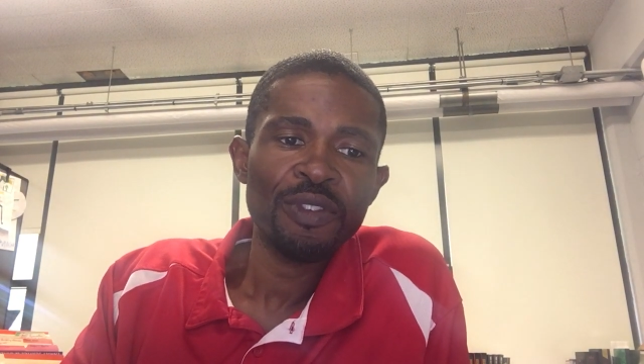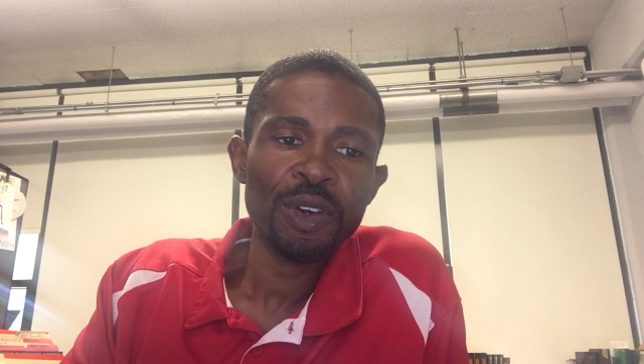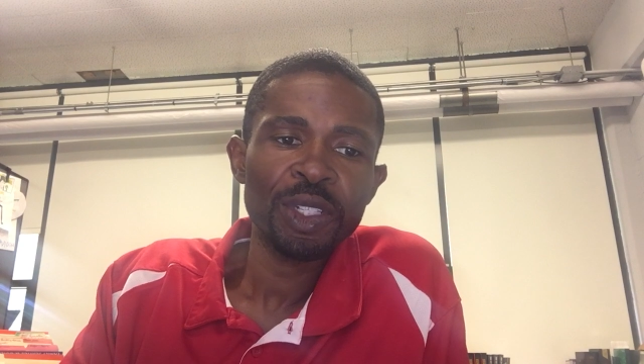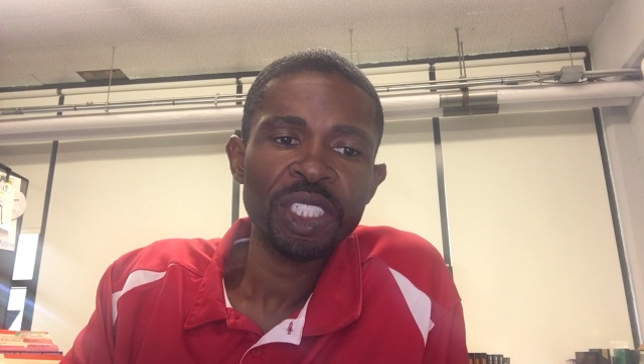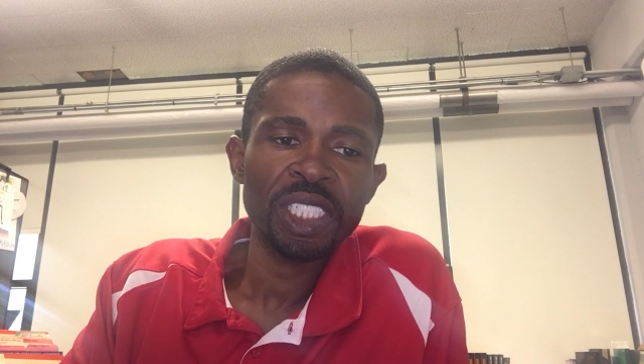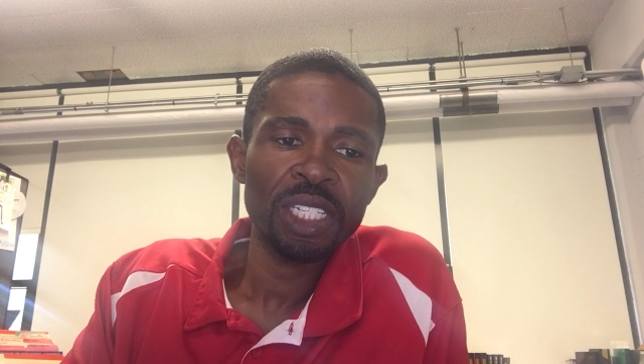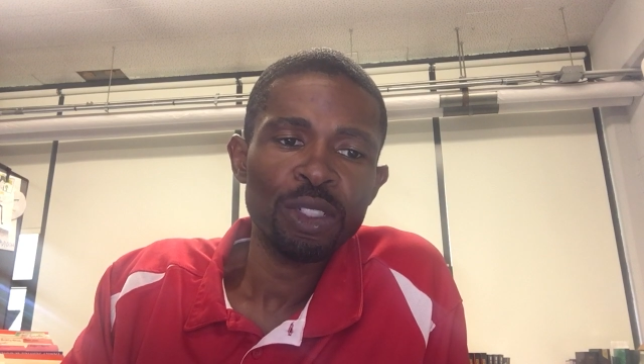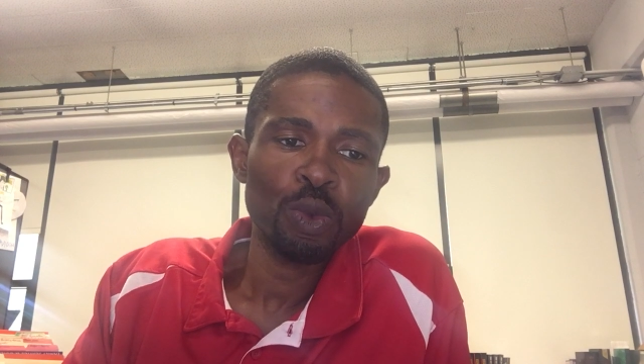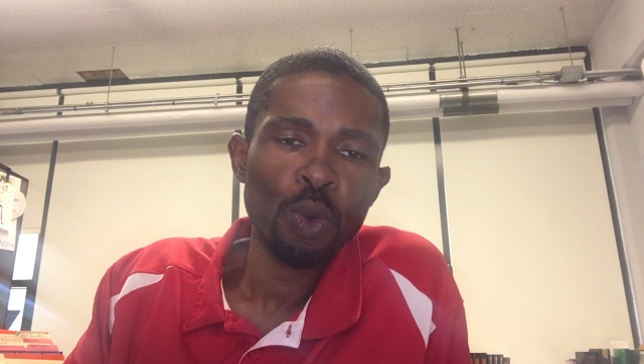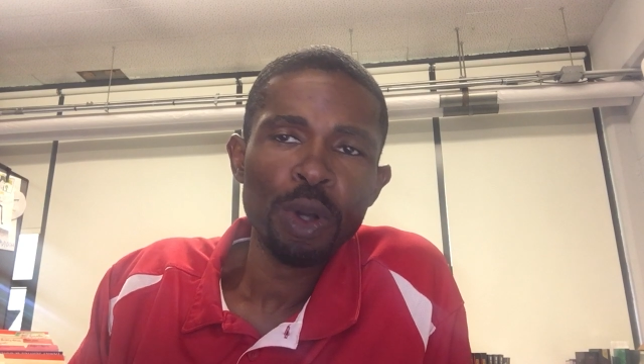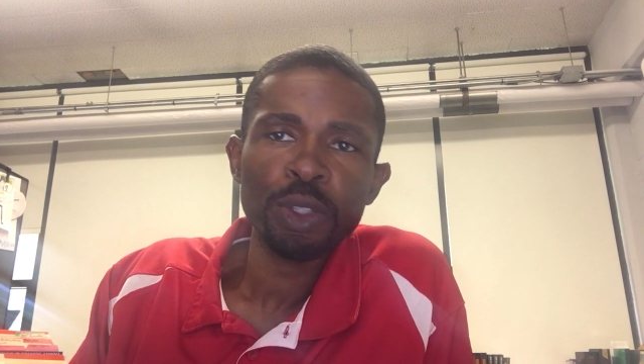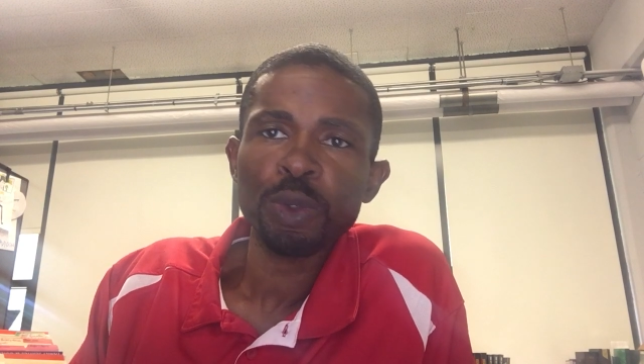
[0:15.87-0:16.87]
verses
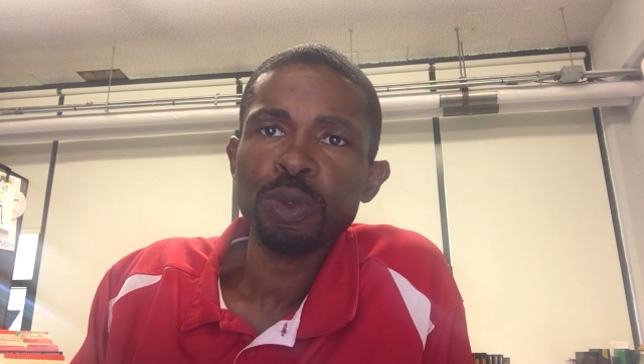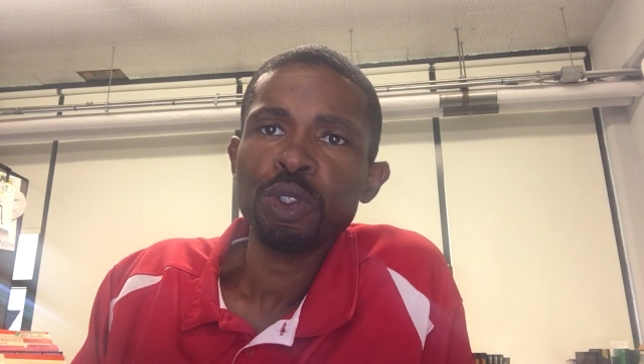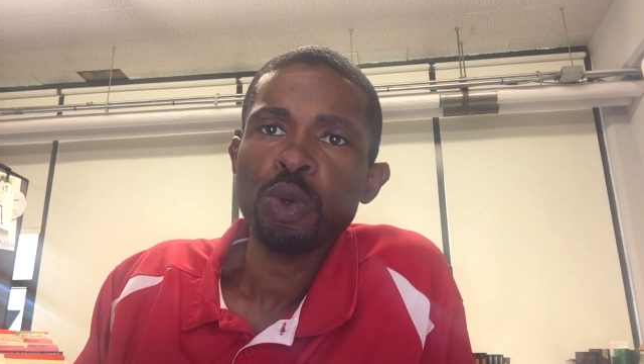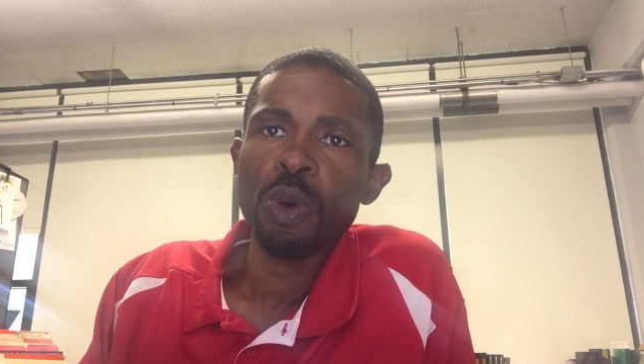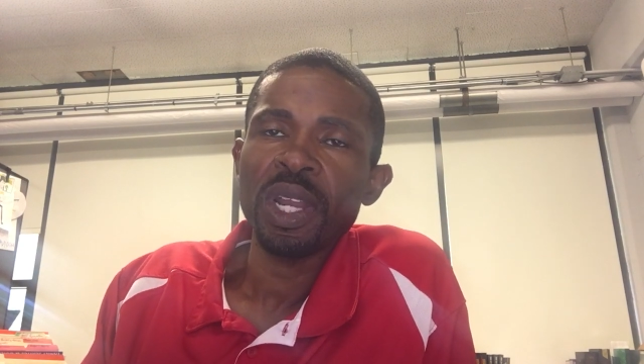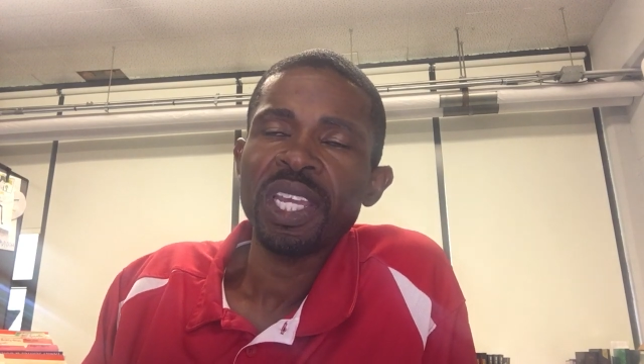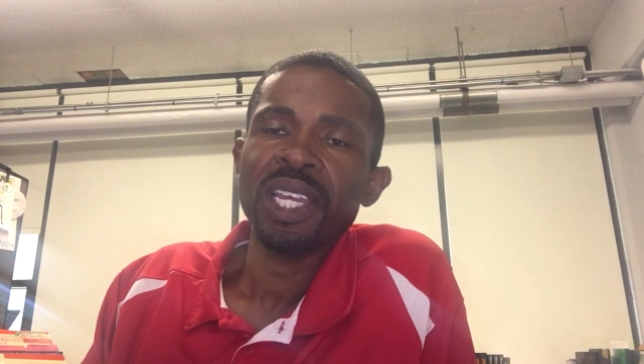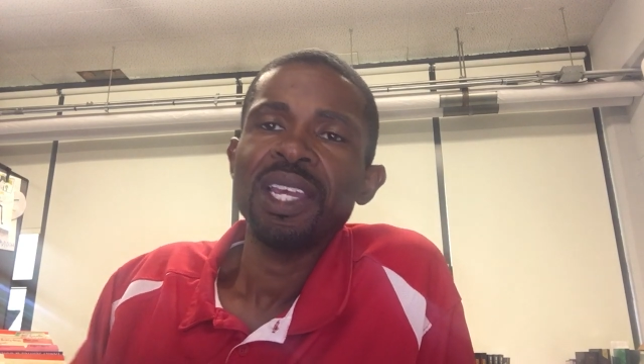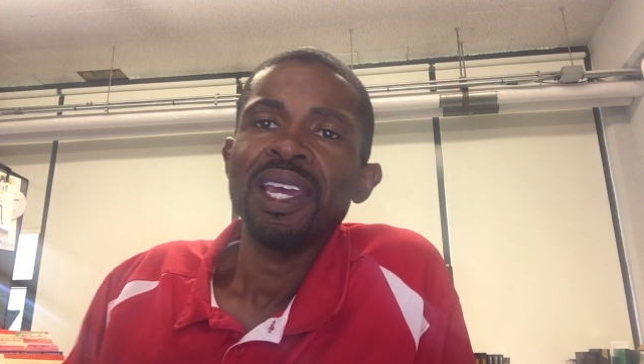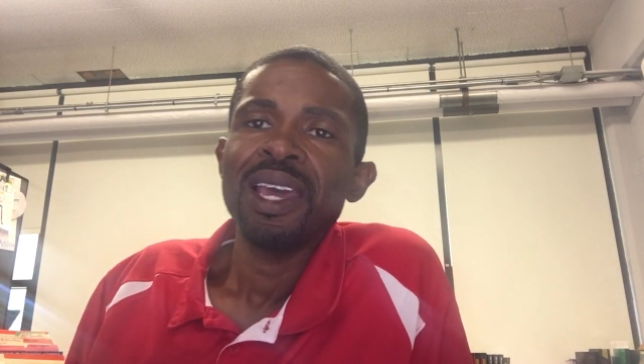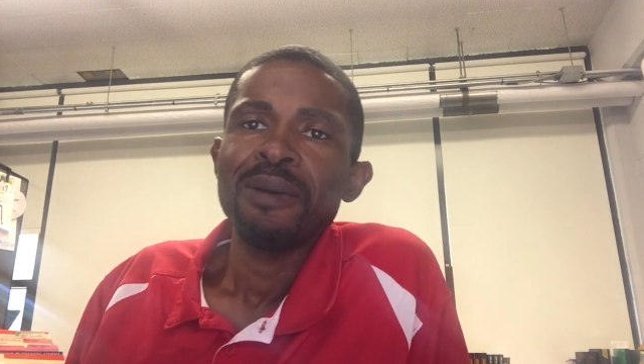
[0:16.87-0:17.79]
1 through 20.